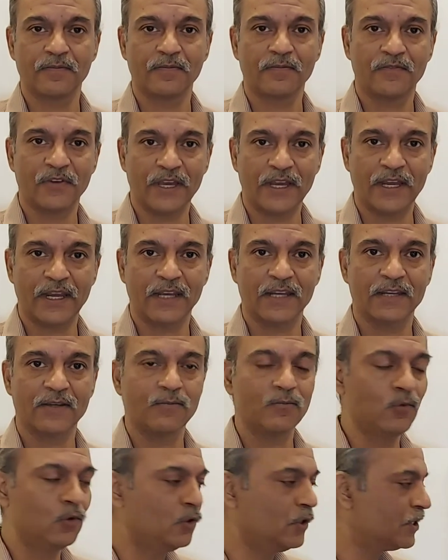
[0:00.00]
When
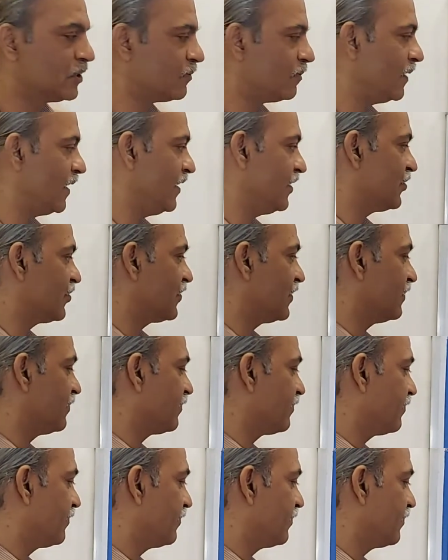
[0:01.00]
moon is placed
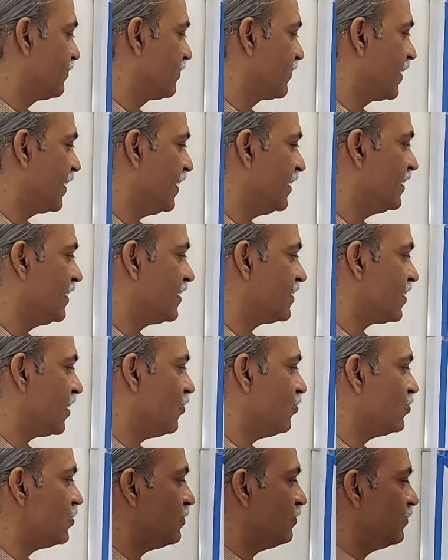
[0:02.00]
in this
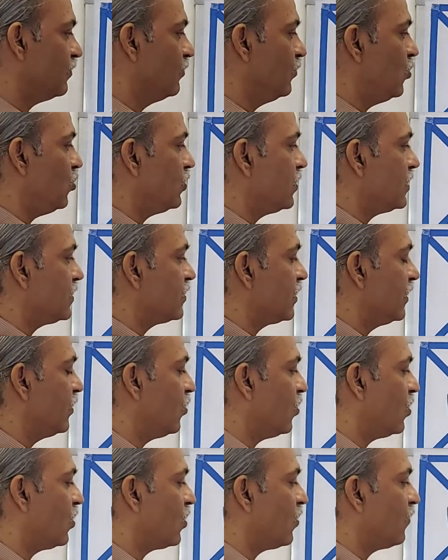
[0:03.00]
house, Moon is the
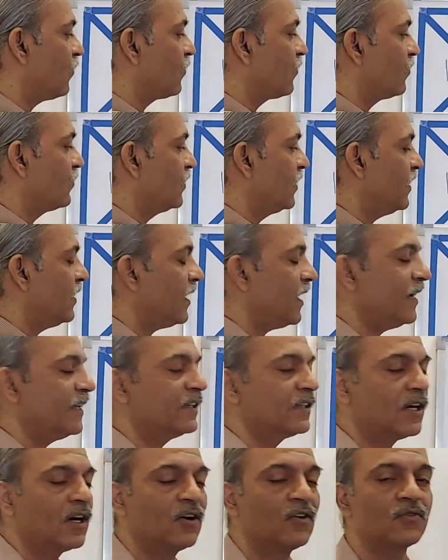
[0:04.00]
lord of the
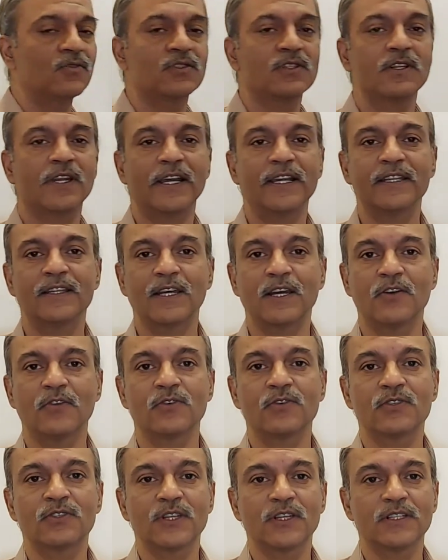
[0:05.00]
ninth house. Ninth
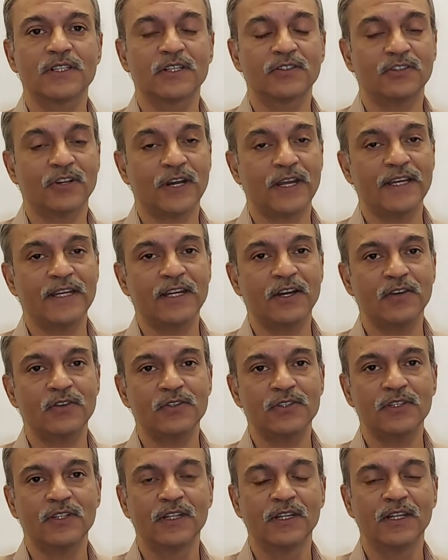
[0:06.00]
house is a trine
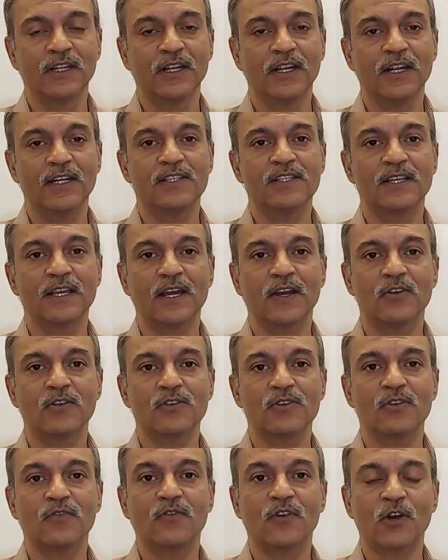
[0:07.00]
house, it's the
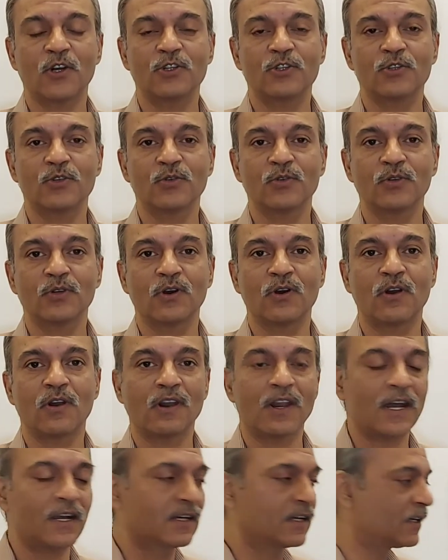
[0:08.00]
house of fortune or
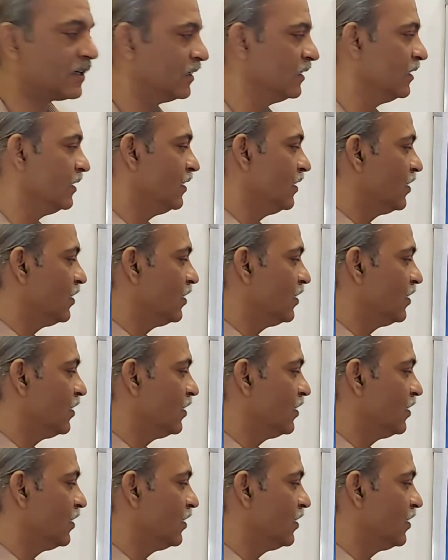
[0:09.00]
luck.